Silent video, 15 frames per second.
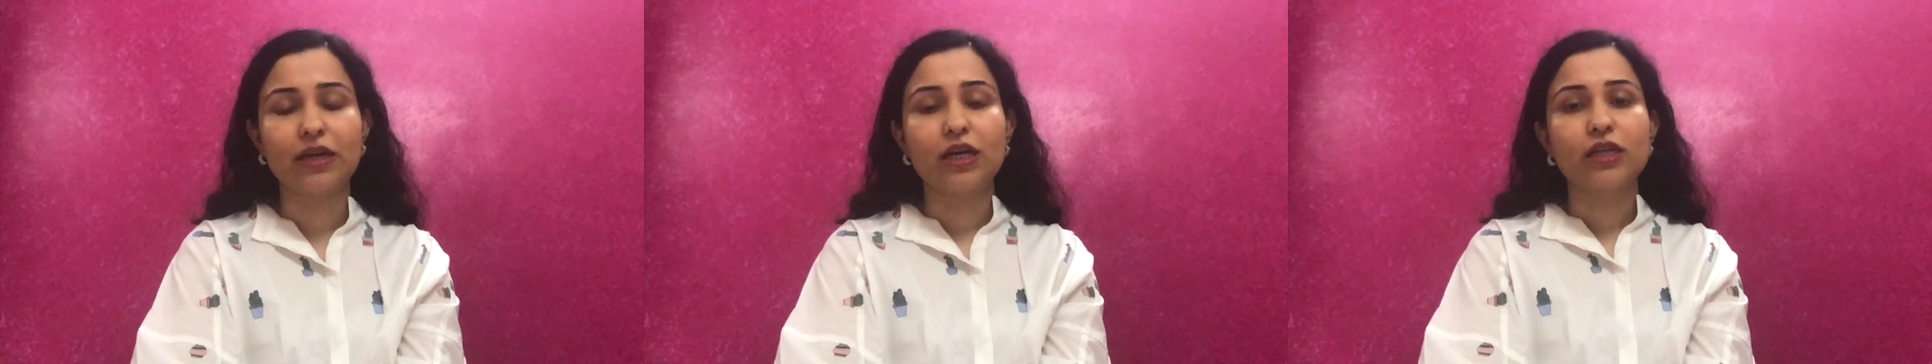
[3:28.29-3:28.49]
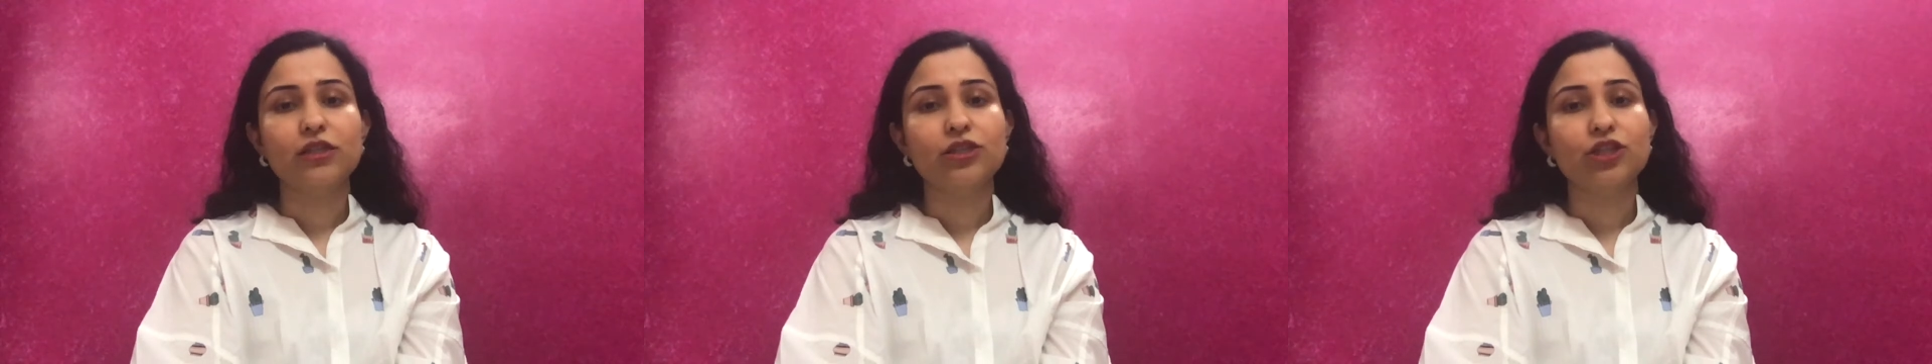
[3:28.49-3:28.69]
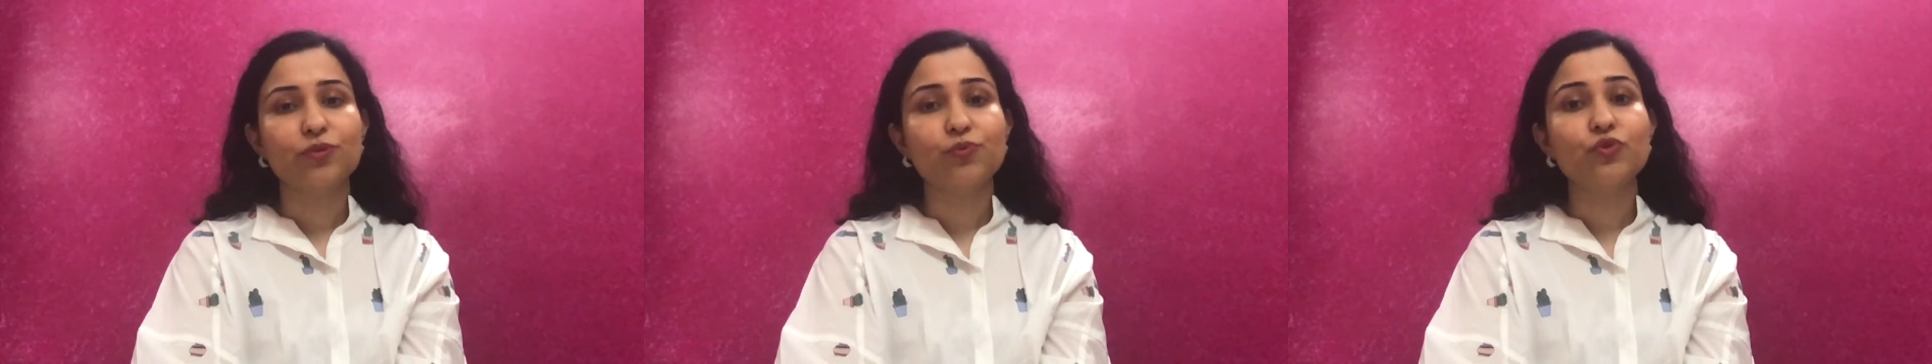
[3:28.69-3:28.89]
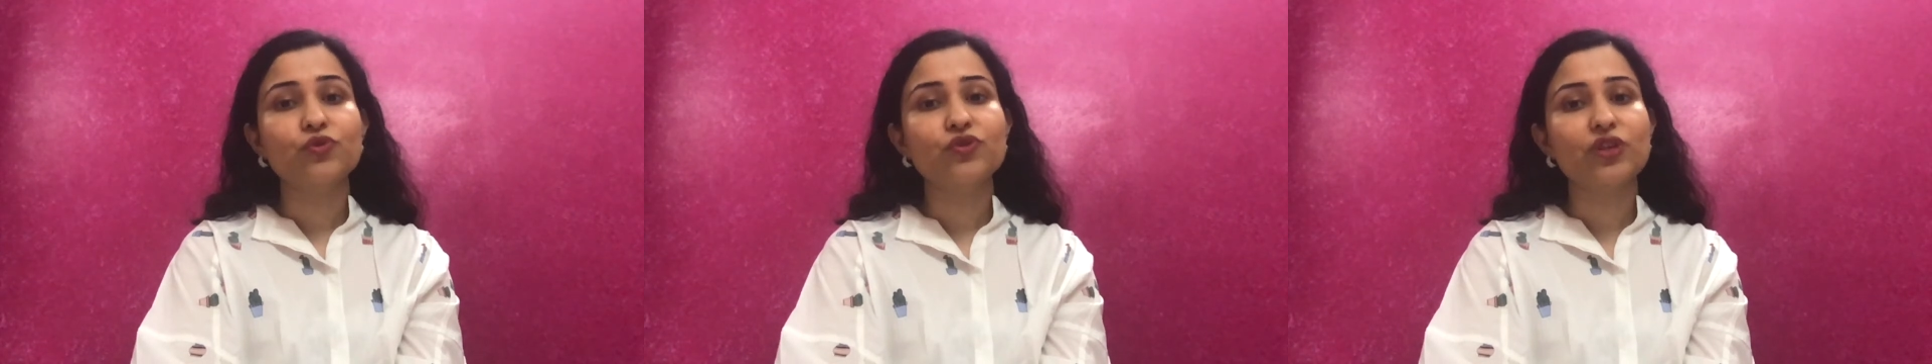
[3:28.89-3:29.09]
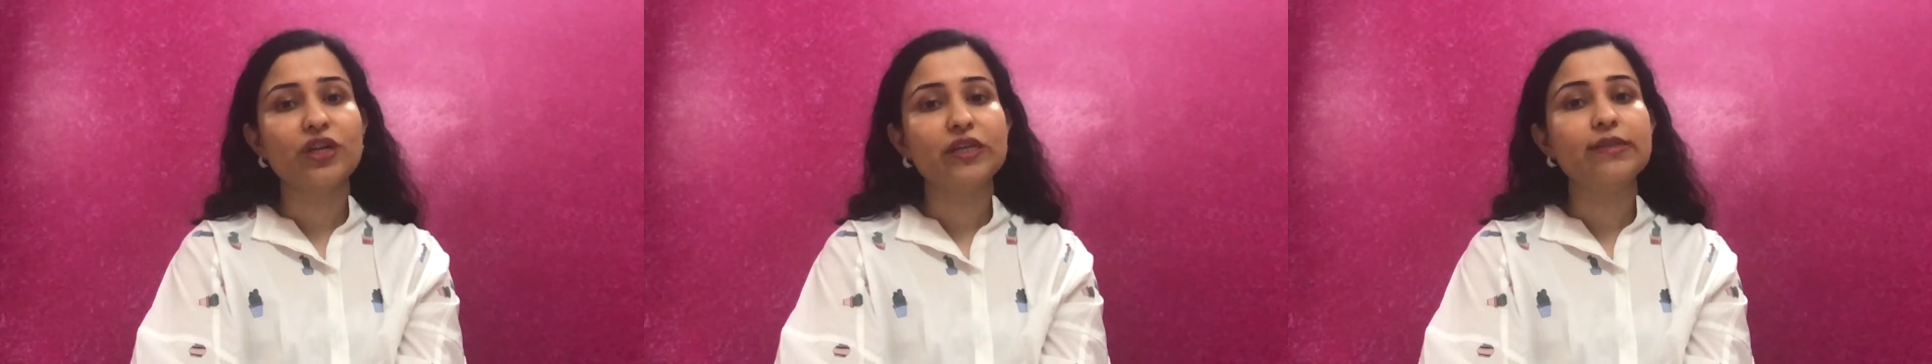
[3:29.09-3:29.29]
Suppose
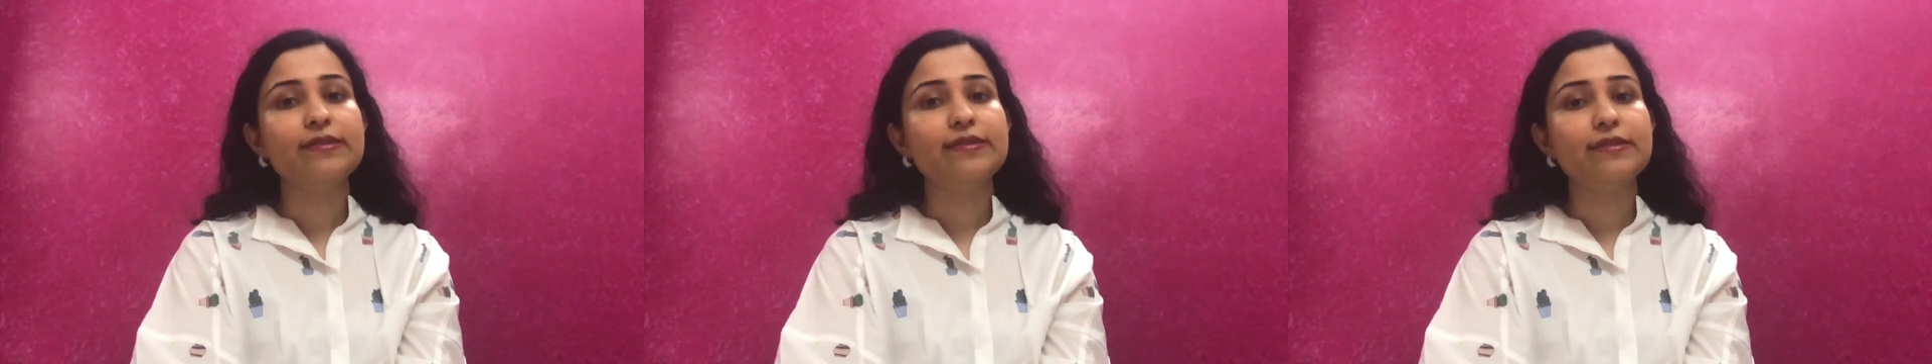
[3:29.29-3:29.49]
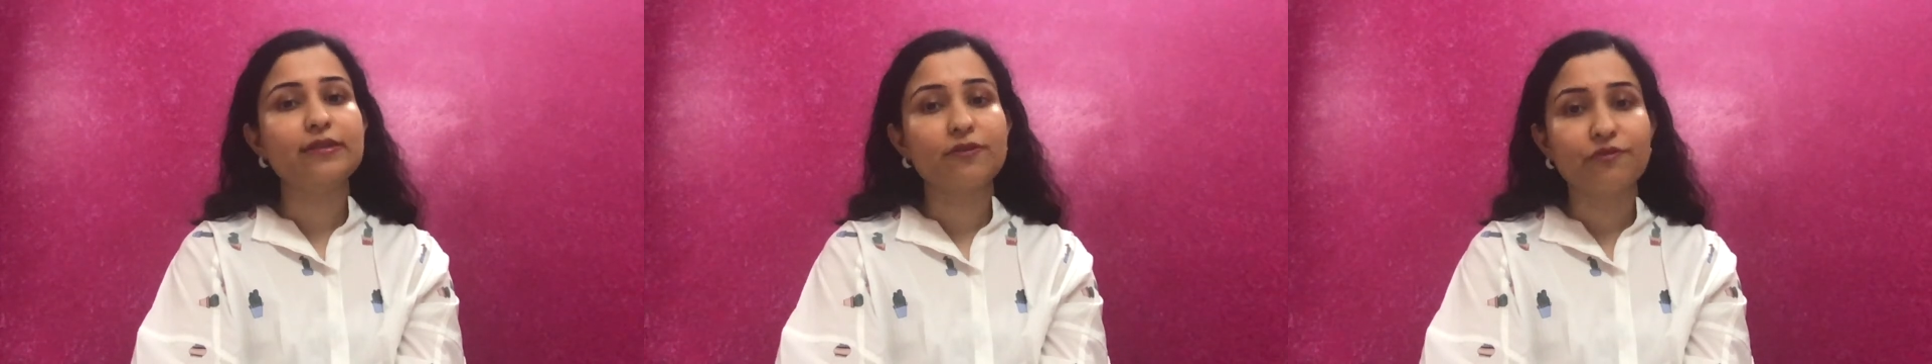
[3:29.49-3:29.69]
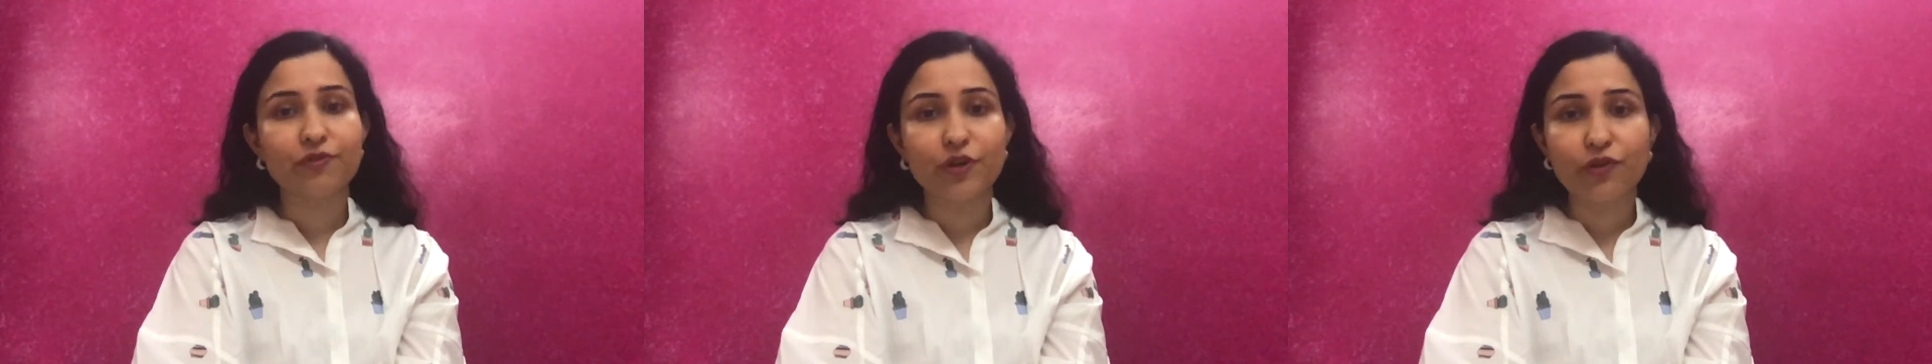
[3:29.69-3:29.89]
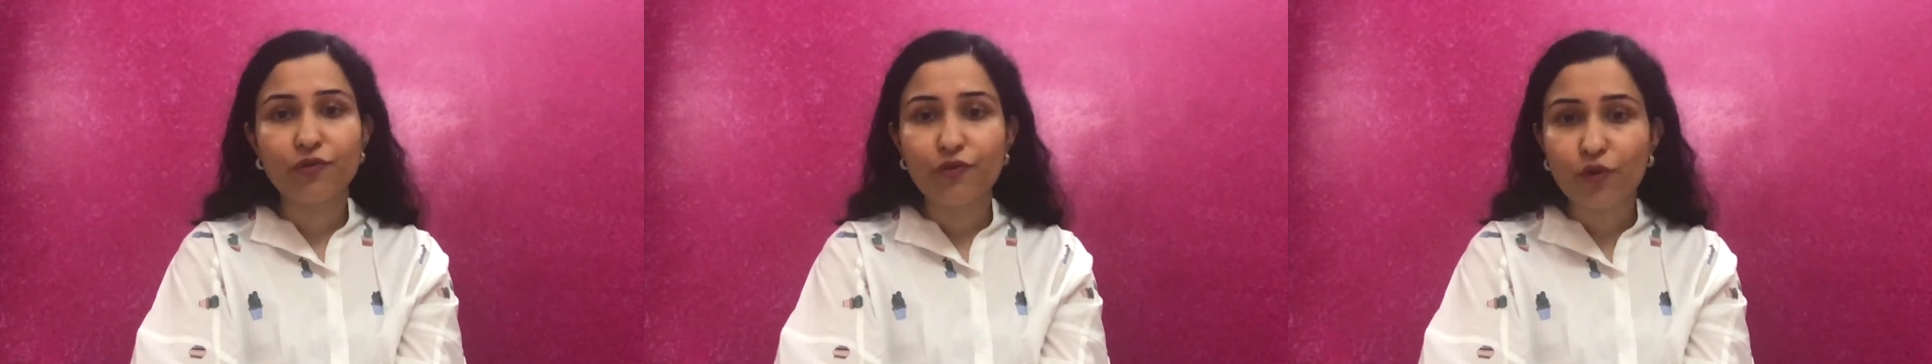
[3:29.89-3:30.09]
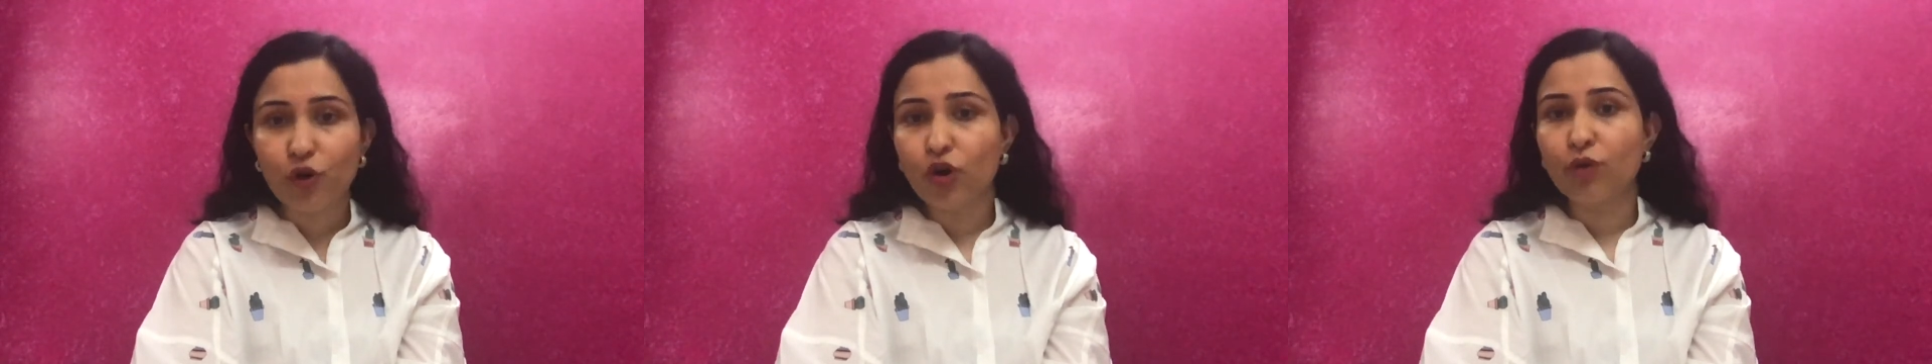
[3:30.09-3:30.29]
there is severe
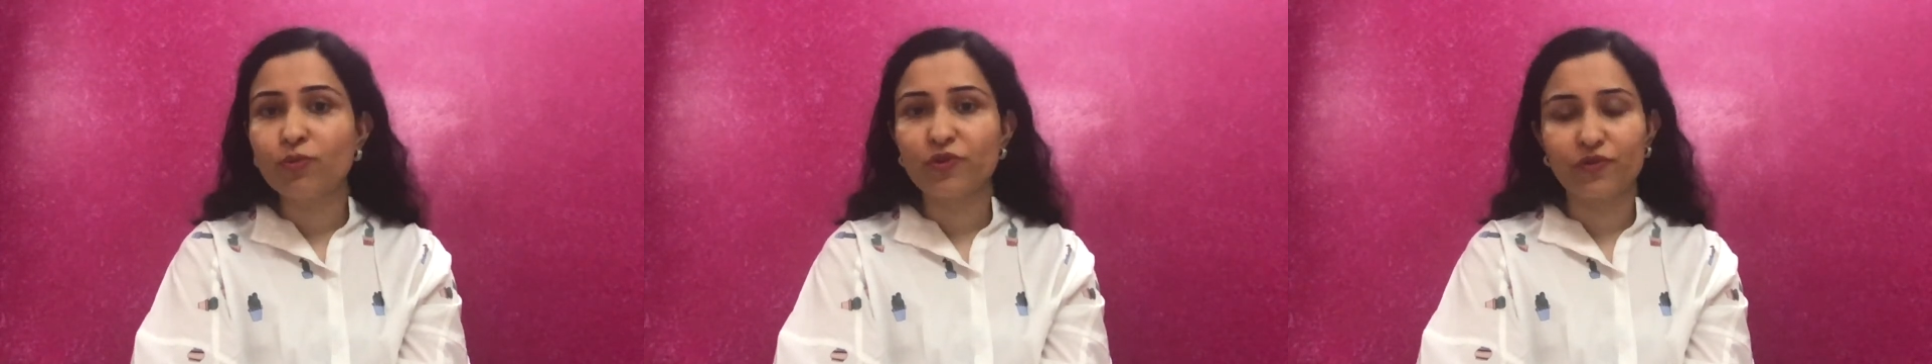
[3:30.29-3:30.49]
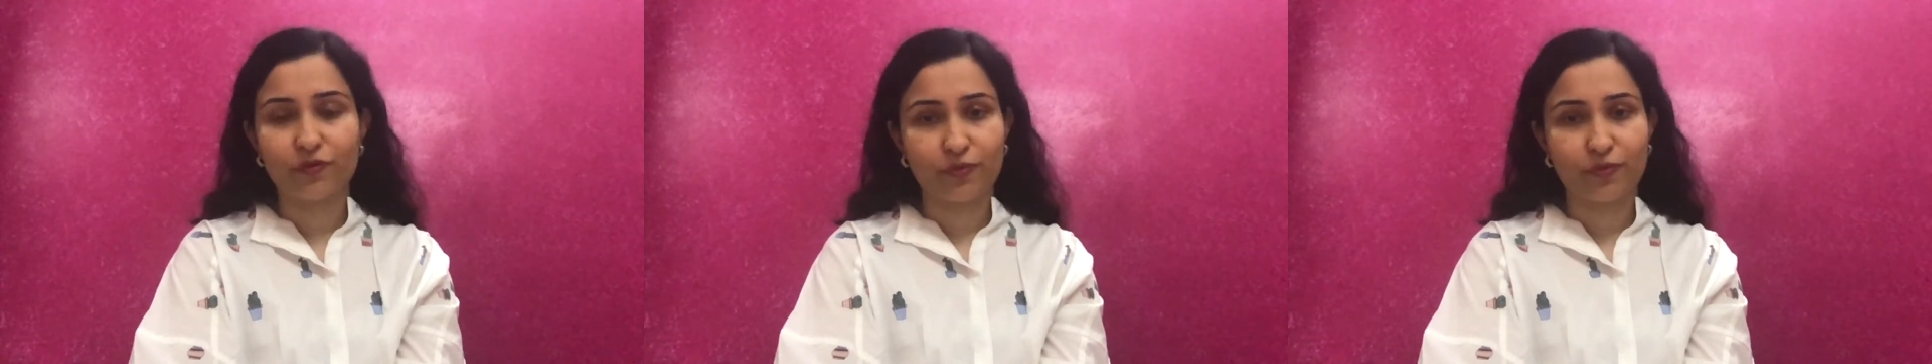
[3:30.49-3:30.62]
form of